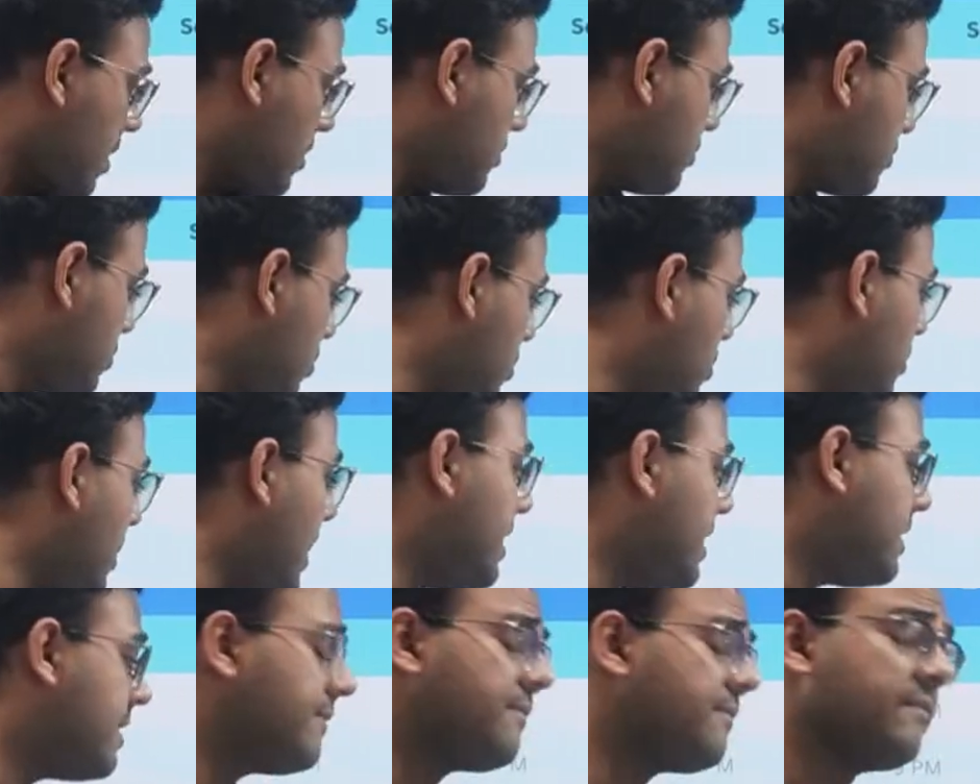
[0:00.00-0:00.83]
So
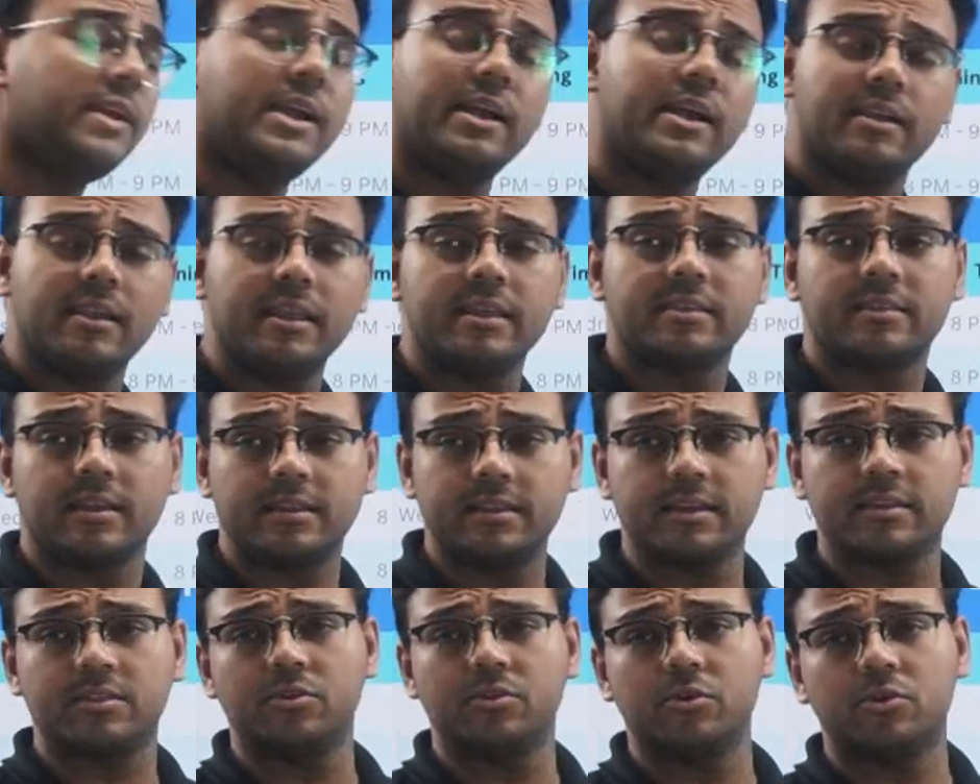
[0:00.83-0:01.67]
I'll definitely
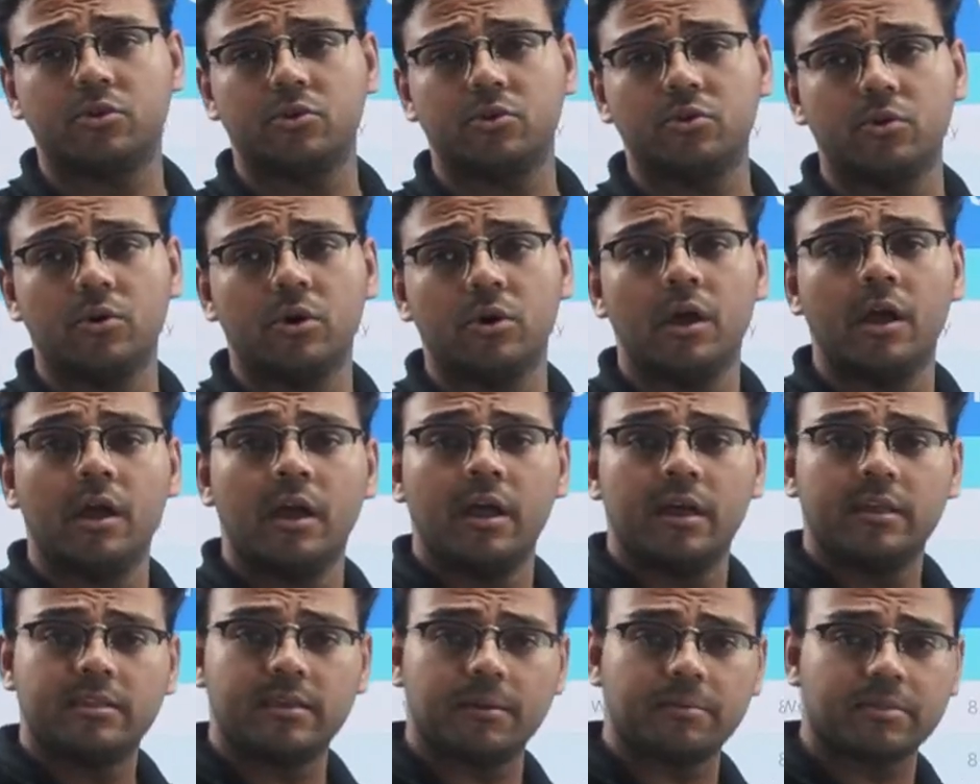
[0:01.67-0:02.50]
suggest you to
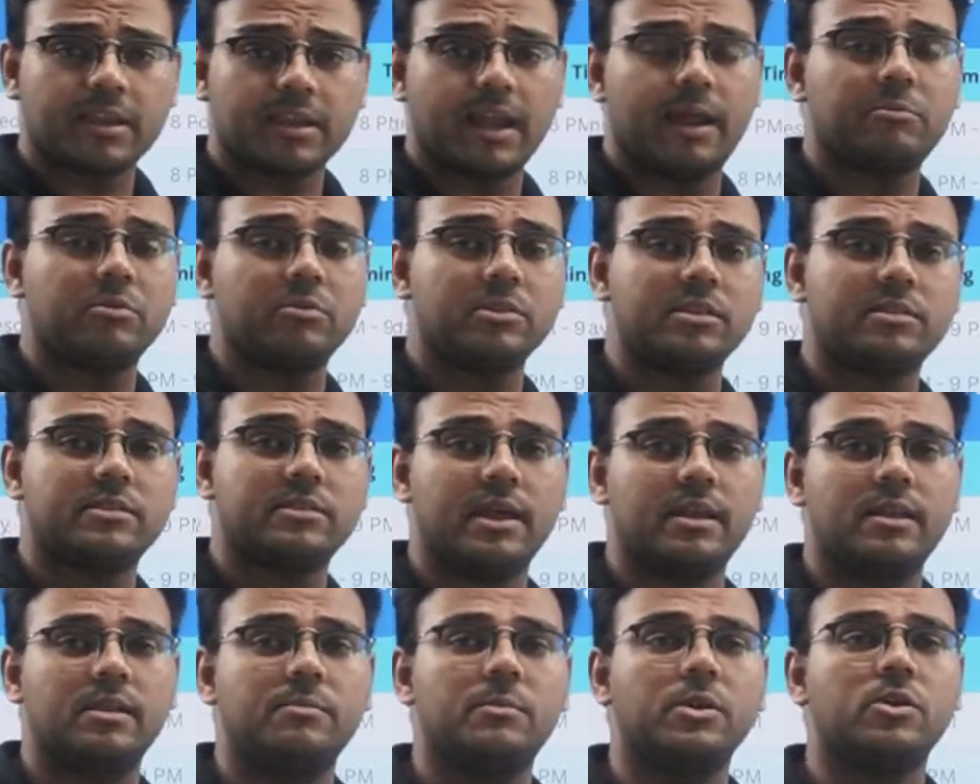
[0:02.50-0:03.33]
subscribe to this
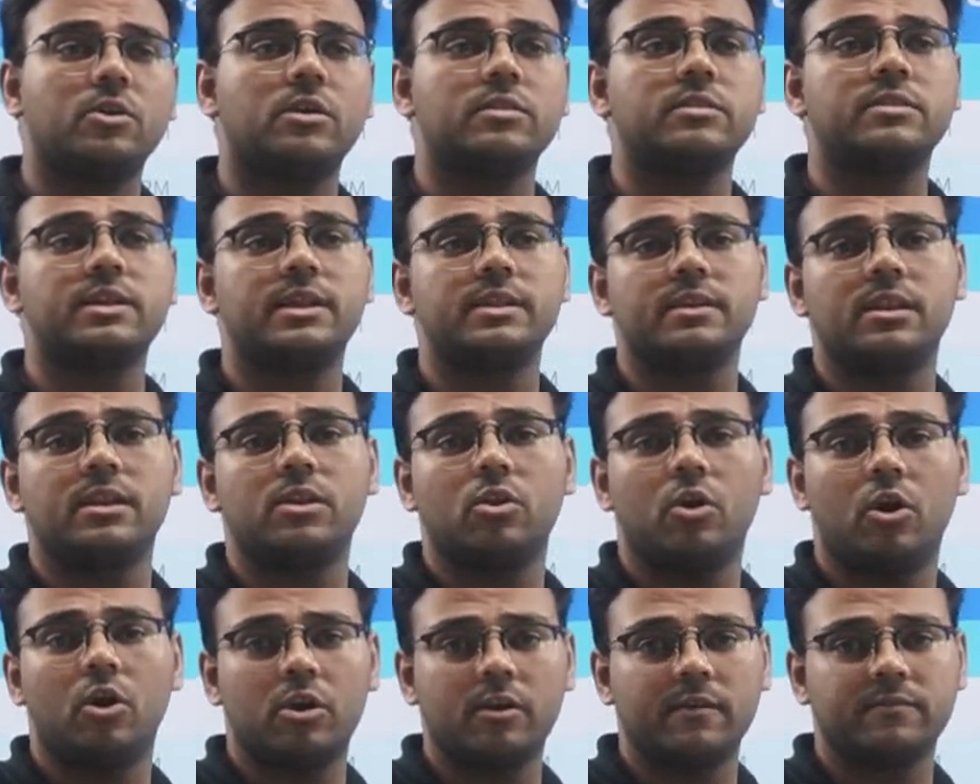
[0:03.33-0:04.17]
channel, because there's a
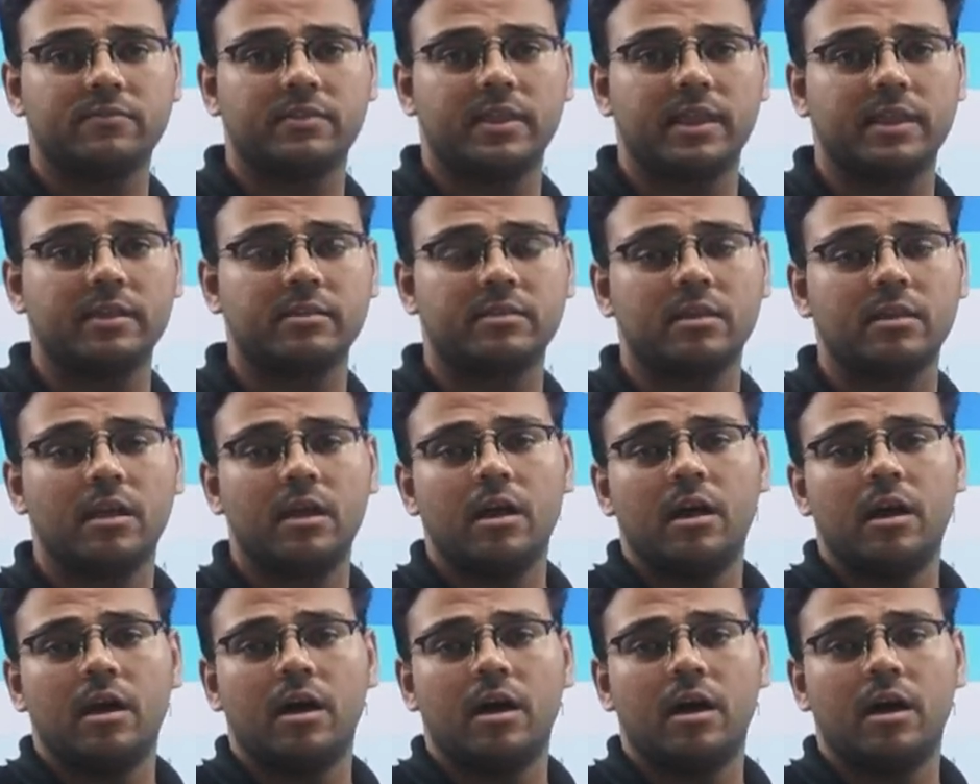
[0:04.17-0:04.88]
lot of things